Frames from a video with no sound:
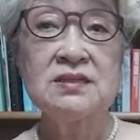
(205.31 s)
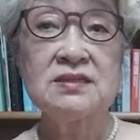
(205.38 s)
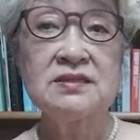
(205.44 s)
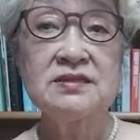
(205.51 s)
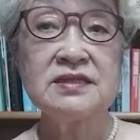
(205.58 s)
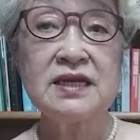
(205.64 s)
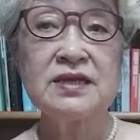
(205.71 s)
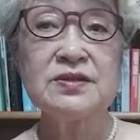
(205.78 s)

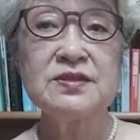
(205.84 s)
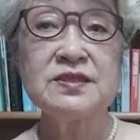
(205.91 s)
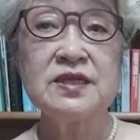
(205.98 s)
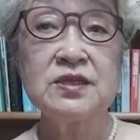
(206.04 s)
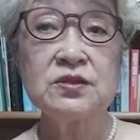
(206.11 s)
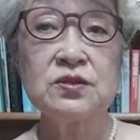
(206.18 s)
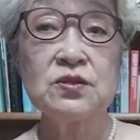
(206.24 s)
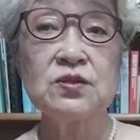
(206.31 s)
science,
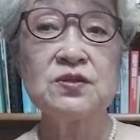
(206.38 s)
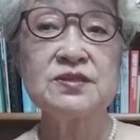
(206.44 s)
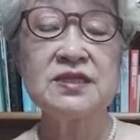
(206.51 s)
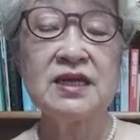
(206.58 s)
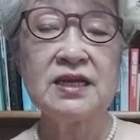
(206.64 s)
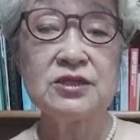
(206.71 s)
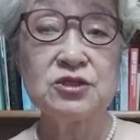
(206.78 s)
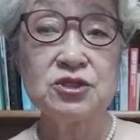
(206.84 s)
technology,
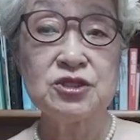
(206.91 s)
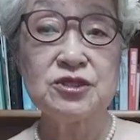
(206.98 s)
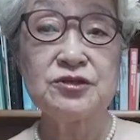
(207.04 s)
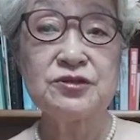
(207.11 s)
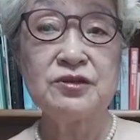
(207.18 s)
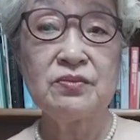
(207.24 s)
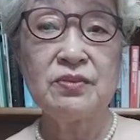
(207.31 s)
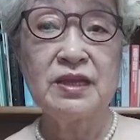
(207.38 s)

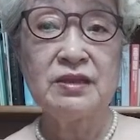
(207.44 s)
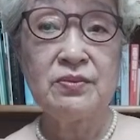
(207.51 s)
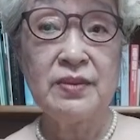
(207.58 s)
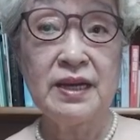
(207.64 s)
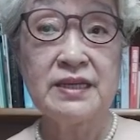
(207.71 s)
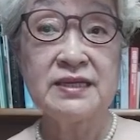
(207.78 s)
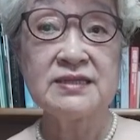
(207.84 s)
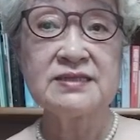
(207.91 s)
engineering,
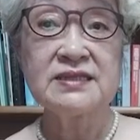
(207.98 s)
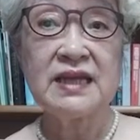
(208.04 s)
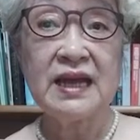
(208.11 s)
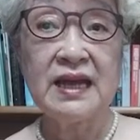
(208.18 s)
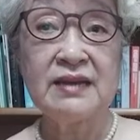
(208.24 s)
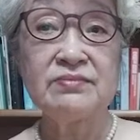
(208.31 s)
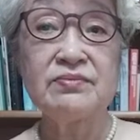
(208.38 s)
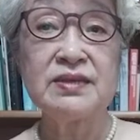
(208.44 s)
mathematics,
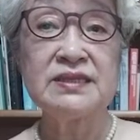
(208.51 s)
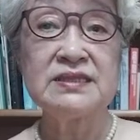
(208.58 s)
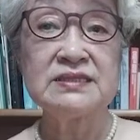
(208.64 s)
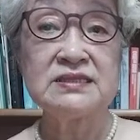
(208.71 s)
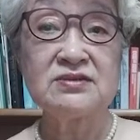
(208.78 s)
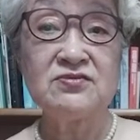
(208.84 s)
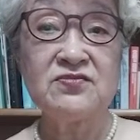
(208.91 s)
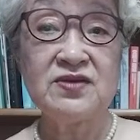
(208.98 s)
and
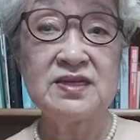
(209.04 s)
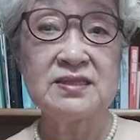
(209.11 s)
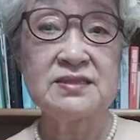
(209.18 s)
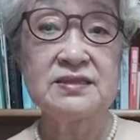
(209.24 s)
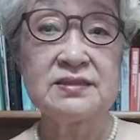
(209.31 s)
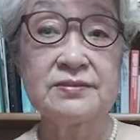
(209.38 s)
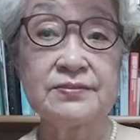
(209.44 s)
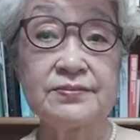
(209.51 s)
medicine fields.